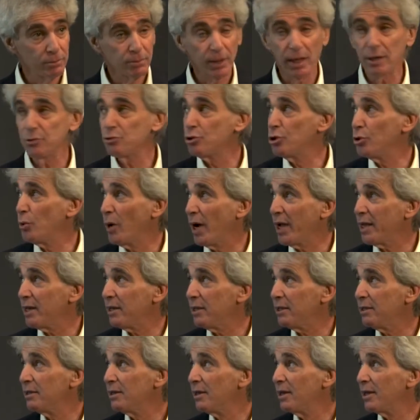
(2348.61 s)
Okay,
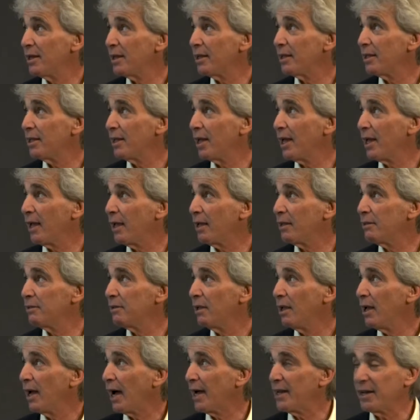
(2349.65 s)
280, and
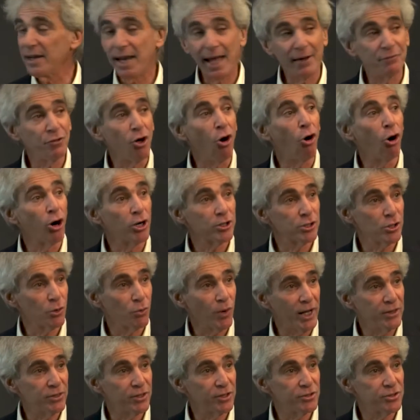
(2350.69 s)
I didn't have the heart to
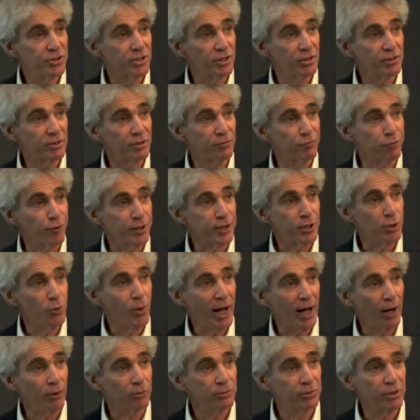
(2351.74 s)
write this here to freak you
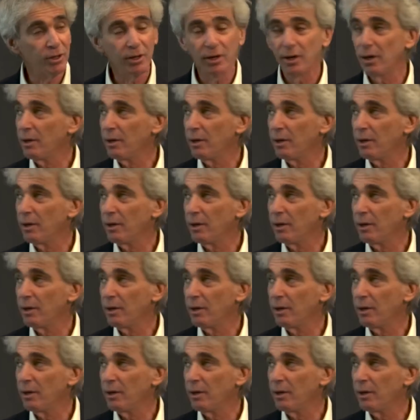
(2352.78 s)
out,